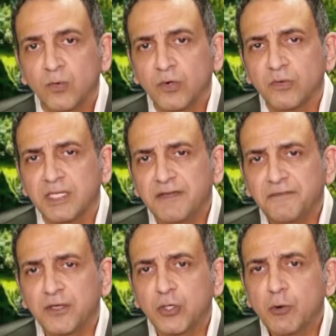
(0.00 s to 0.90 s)
Well,
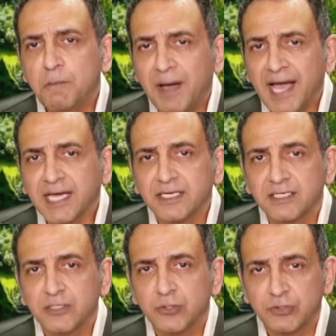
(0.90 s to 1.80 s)
if you go back
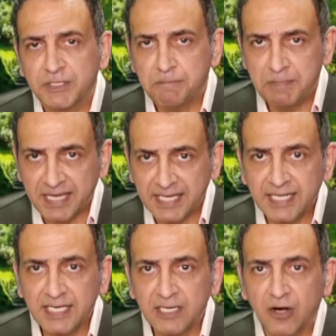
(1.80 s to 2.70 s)
to the
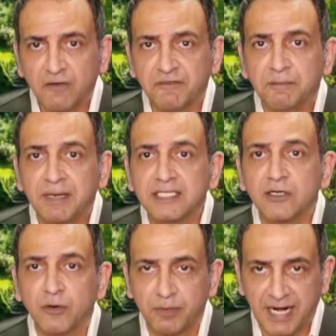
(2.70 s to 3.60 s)
beginning of
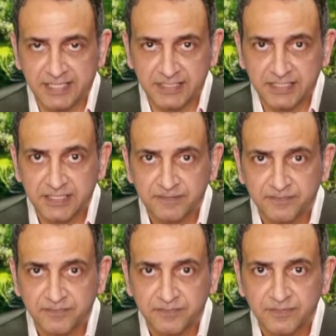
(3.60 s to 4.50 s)
medical practice,
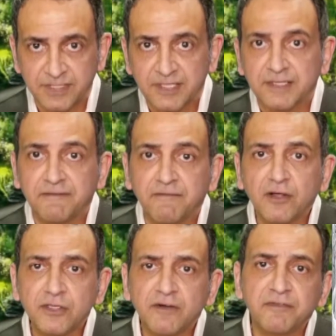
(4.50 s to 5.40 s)
the
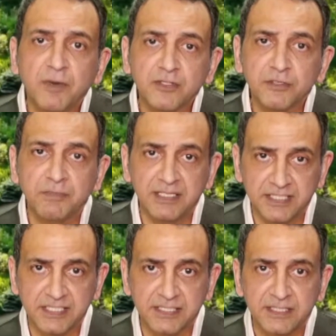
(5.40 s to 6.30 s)
father of modern
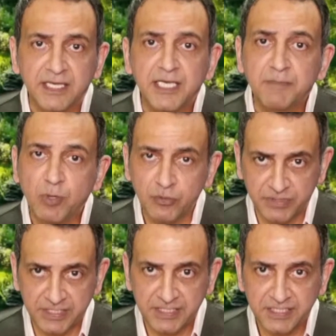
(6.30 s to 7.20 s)
medicine,
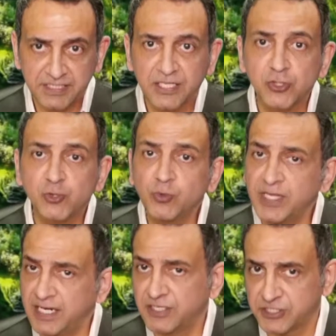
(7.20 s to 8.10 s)
Hippocrates, a true
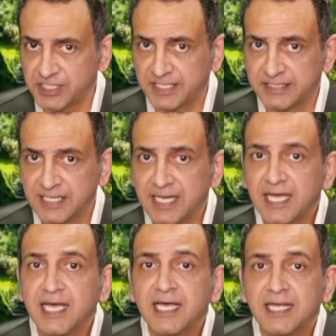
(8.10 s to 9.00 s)
healer, said,
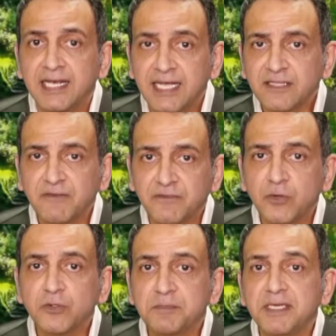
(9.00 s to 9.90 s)
"Let
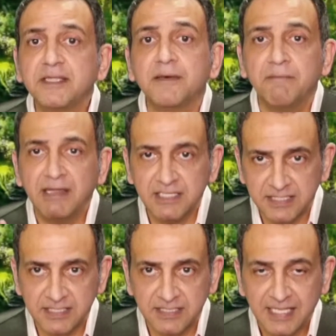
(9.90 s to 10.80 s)
food be the
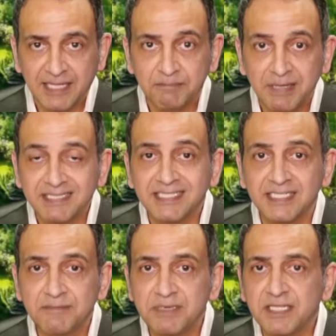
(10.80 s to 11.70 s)
medicine and
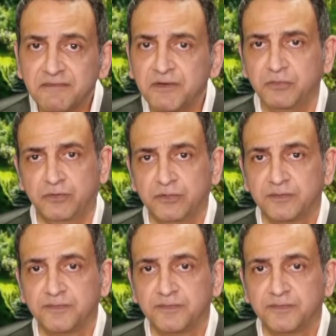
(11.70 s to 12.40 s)
medicine be the food."